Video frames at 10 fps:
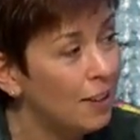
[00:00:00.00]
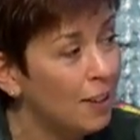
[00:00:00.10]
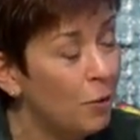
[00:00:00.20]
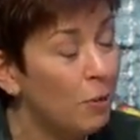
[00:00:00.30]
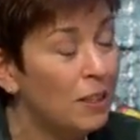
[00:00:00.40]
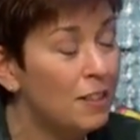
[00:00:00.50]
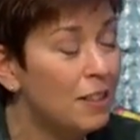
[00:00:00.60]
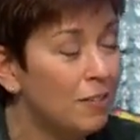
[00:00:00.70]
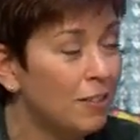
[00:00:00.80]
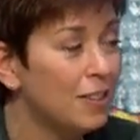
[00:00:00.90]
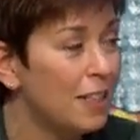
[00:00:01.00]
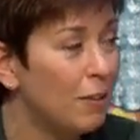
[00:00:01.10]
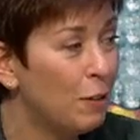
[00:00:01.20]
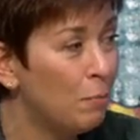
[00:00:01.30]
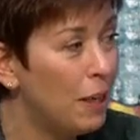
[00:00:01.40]
And what a difference that
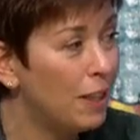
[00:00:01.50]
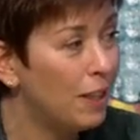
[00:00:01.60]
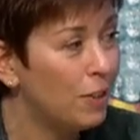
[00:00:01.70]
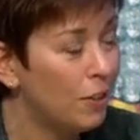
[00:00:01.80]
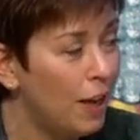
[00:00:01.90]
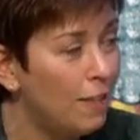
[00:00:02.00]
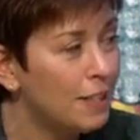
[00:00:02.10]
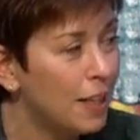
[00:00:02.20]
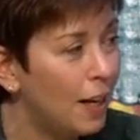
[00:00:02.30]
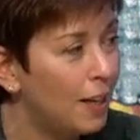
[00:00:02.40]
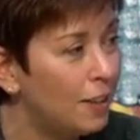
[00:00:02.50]
would make in your lifestyle.